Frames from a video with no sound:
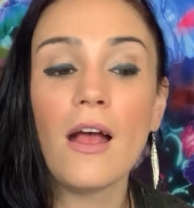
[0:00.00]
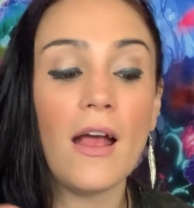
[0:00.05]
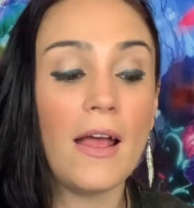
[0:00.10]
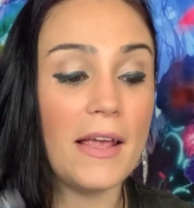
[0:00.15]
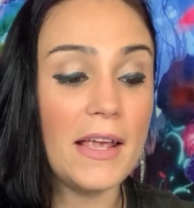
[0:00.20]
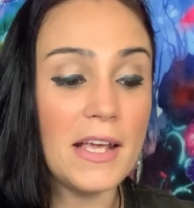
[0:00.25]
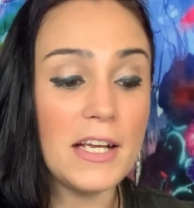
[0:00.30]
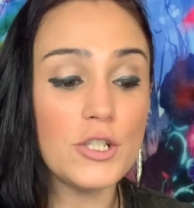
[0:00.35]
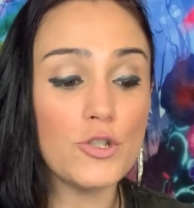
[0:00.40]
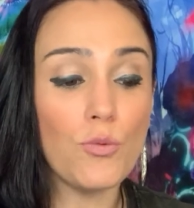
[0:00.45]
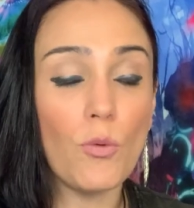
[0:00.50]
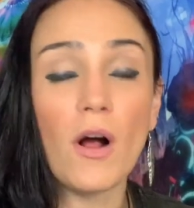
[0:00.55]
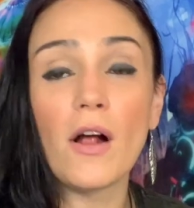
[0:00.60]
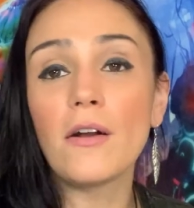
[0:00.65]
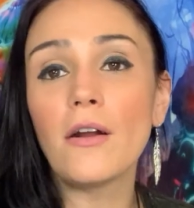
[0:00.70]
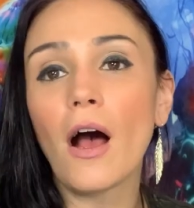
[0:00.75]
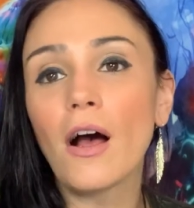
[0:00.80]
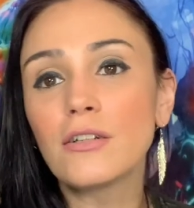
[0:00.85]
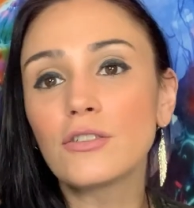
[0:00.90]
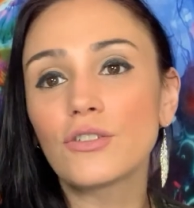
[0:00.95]
each one
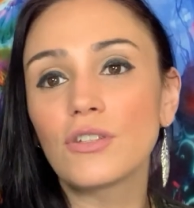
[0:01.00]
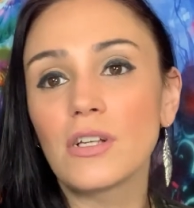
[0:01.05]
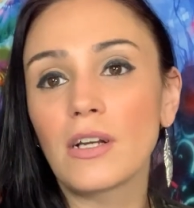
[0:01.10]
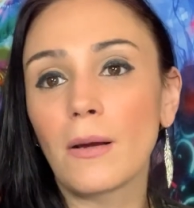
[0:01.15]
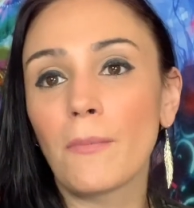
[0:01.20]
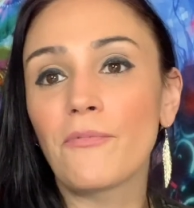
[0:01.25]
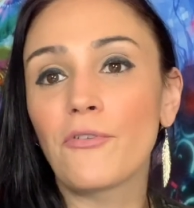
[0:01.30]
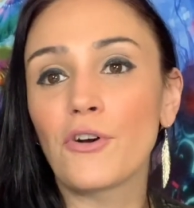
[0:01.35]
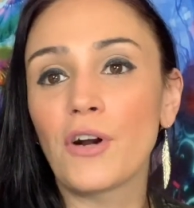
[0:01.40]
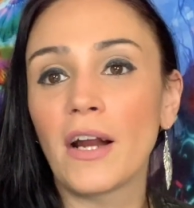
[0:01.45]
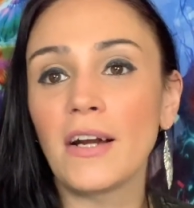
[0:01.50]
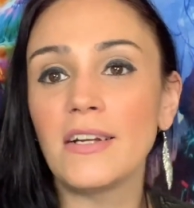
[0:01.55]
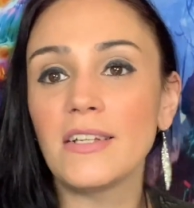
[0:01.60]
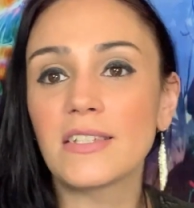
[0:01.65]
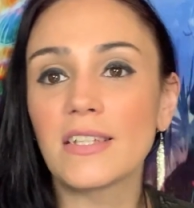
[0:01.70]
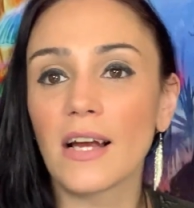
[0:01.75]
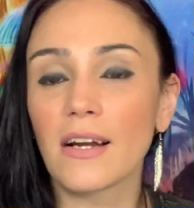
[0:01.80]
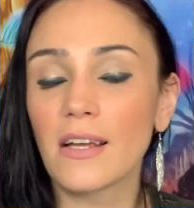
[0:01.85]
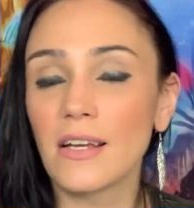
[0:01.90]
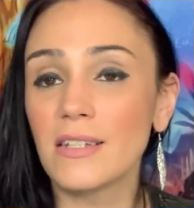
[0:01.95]
under the lamp for 90
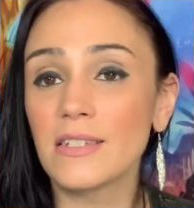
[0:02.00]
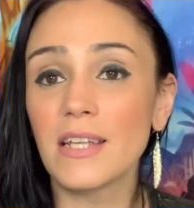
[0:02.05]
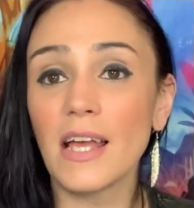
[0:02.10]
seconds.